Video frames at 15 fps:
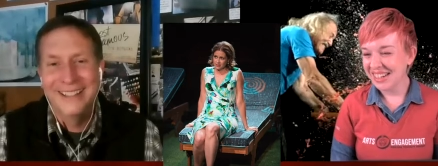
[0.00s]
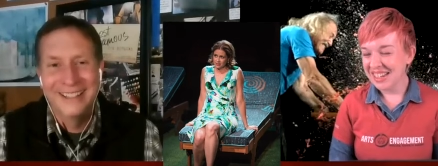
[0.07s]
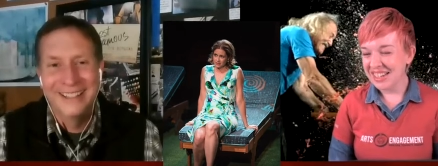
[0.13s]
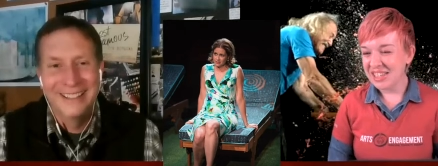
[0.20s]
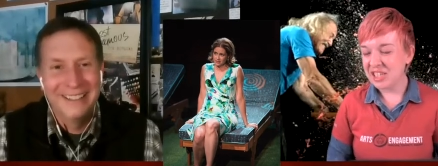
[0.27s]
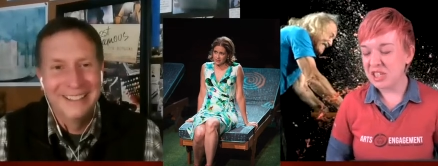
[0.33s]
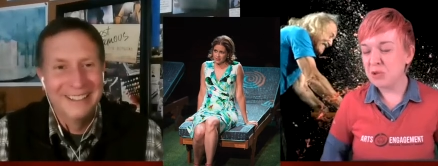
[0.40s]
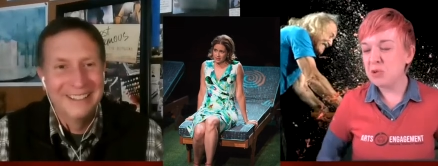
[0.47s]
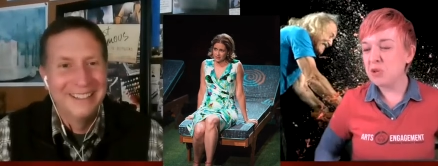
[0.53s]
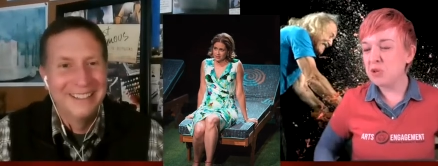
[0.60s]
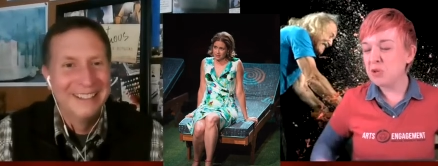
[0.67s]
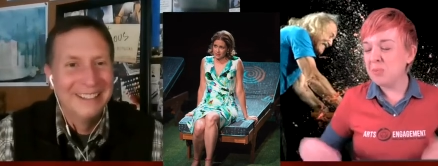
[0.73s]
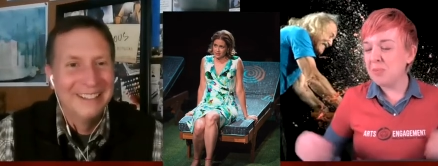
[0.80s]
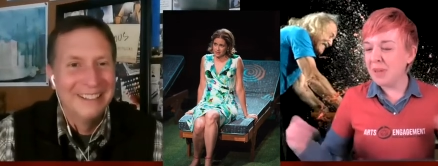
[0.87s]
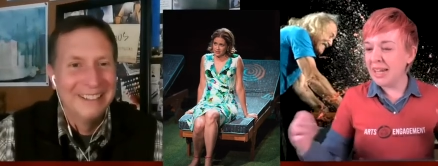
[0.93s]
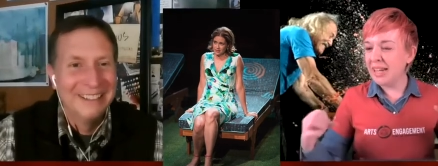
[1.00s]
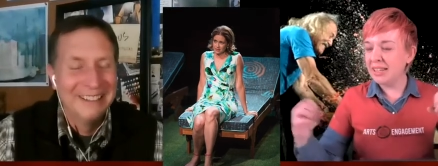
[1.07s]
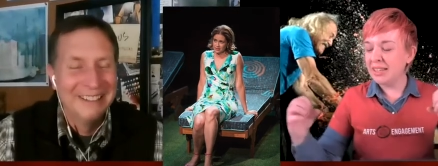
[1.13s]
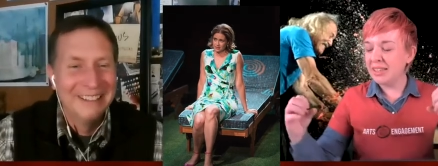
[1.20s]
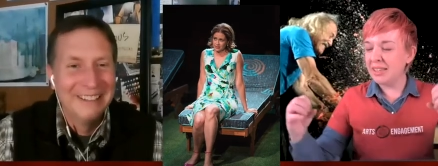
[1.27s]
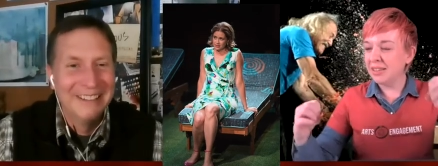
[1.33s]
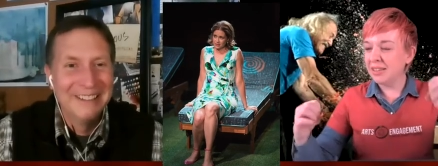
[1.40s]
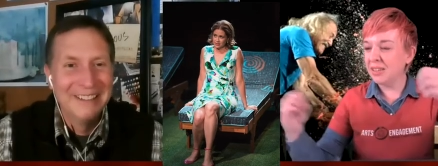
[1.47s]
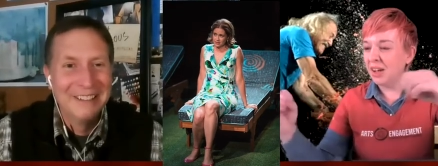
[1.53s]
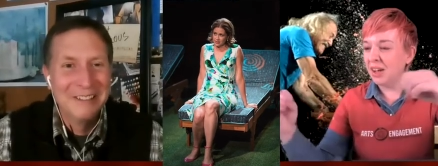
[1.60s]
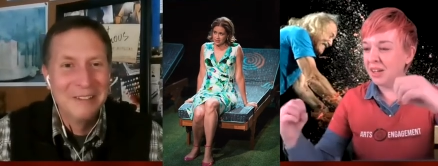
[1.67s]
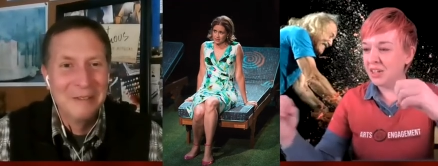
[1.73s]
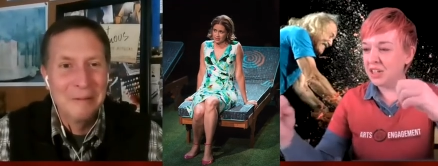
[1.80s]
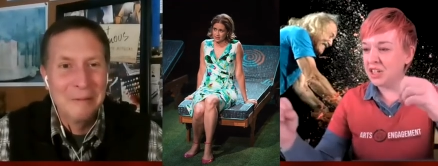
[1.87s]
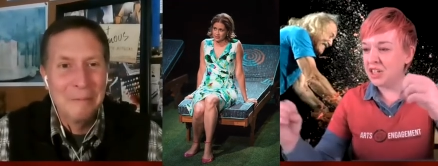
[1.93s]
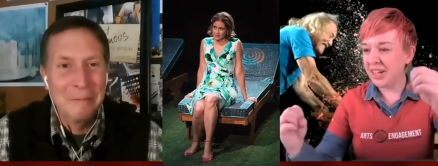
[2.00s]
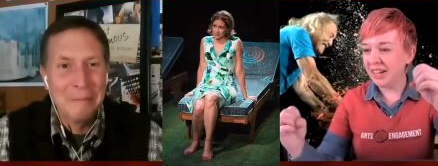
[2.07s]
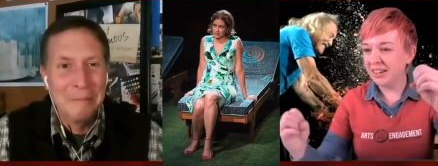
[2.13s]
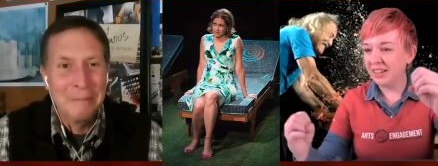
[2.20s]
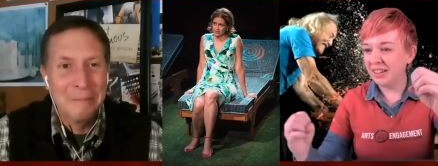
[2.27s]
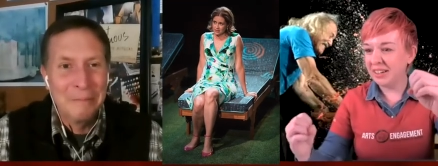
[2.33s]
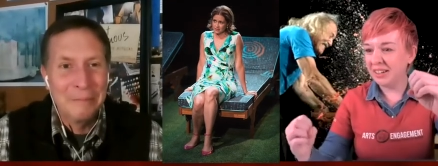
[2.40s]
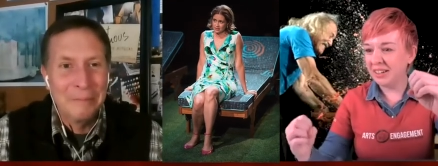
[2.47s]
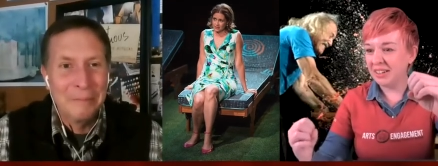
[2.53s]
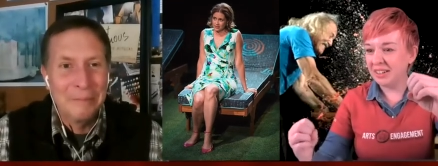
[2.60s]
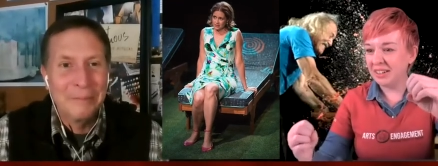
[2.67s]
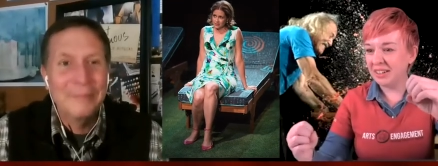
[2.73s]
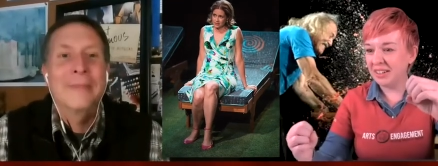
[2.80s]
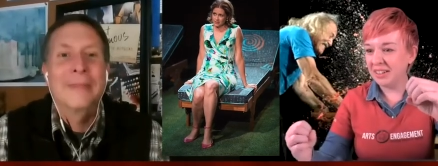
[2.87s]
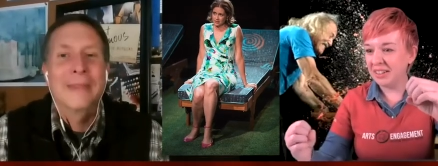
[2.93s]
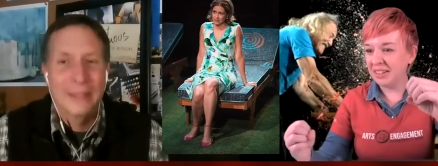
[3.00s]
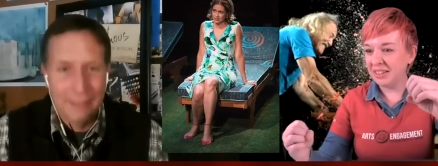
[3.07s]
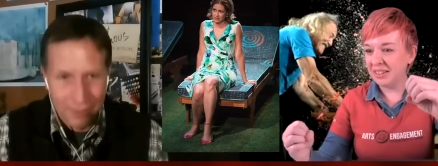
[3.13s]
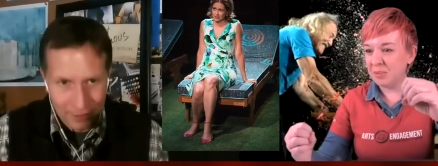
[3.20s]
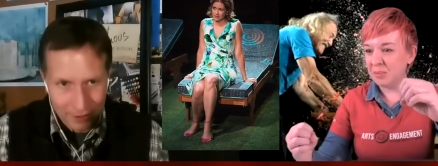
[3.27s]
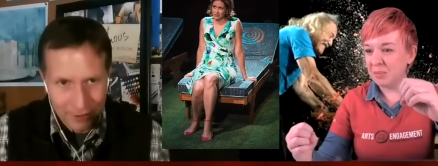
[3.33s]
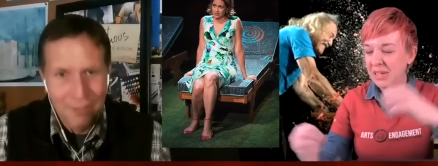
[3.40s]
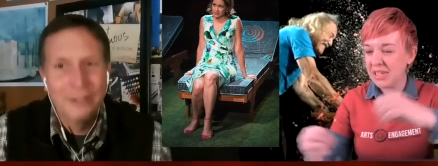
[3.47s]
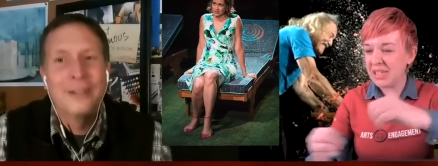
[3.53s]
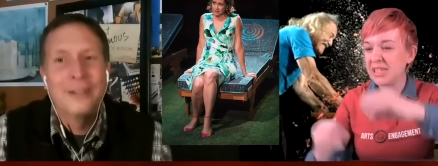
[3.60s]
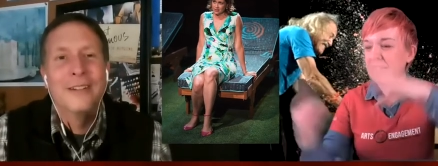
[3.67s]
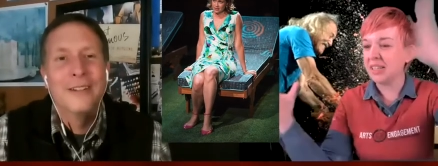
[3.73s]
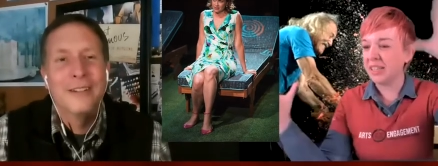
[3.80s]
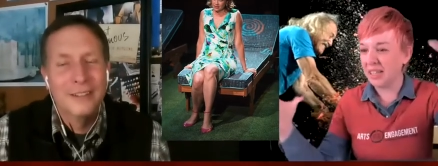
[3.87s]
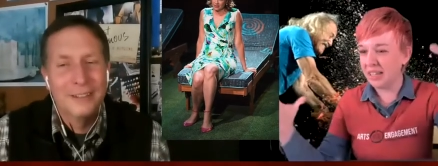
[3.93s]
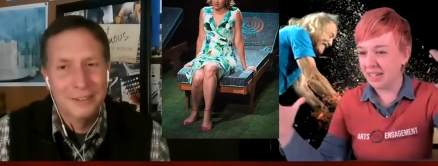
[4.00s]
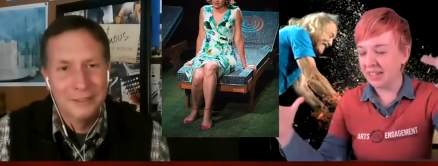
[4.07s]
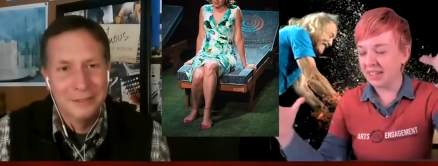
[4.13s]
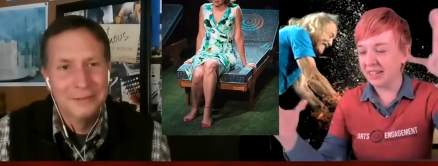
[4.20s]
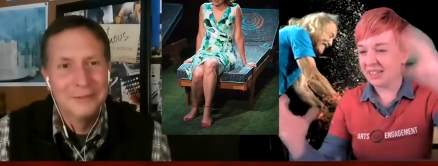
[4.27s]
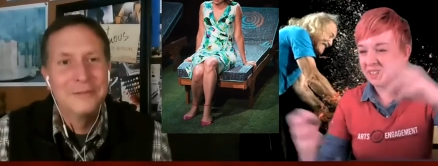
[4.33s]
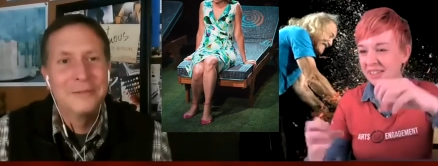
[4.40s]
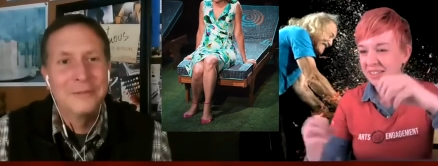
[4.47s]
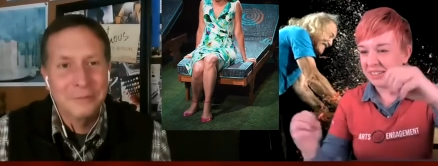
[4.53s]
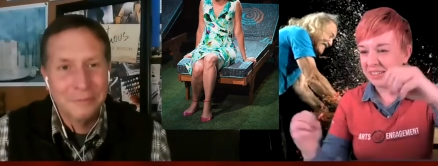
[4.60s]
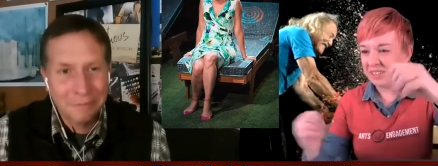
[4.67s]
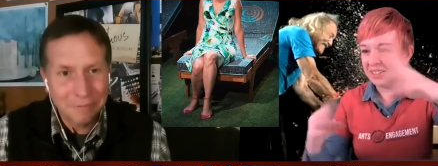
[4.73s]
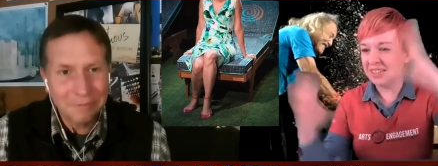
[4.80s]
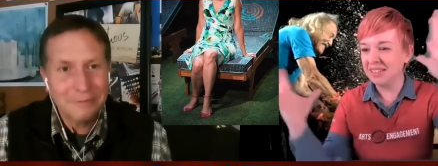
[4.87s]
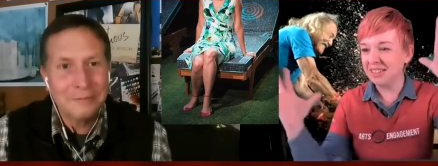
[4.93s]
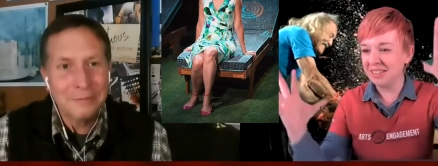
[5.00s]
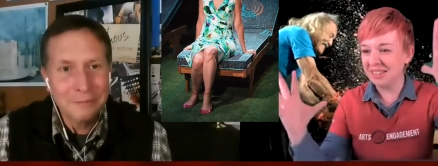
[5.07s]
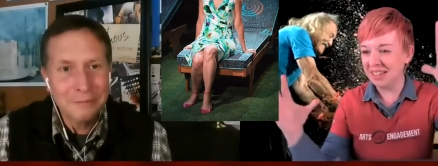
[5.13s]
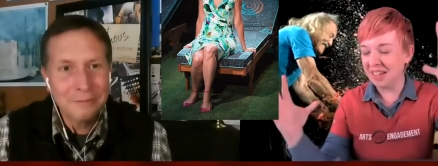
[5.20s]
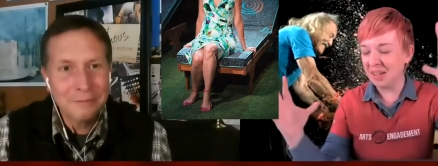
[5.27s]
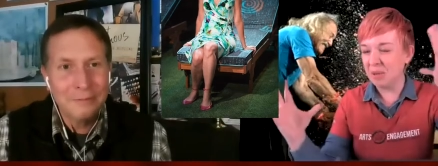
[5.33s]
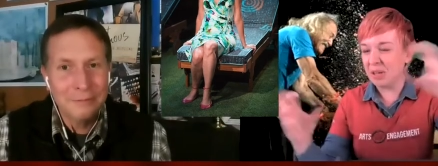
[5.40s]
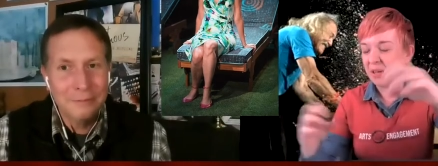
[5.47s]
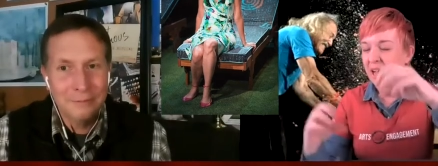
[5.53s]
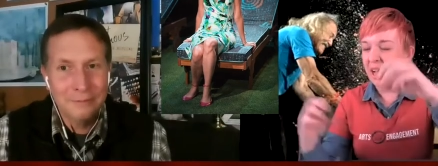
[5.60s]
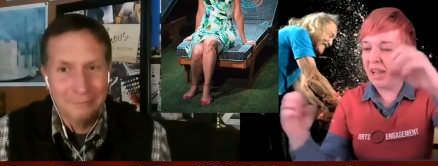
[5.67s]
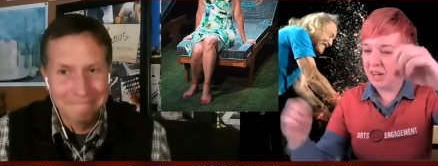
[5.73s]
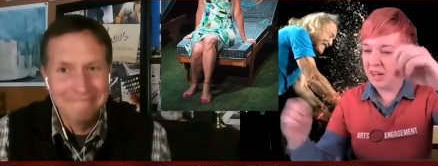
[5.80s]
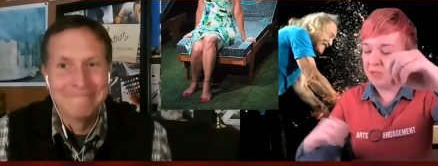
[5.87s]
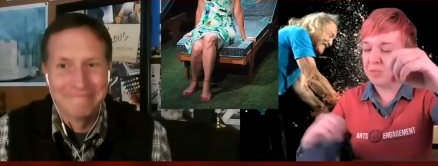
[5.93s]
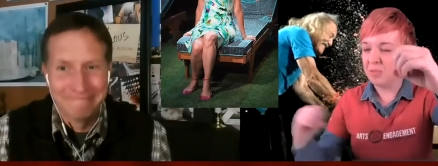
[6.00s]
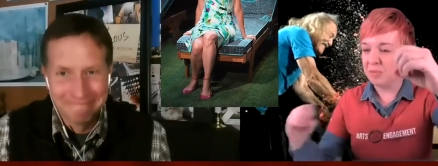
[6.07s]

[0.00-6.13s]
Speaker 1: So you made the lawn chair basically, it kind of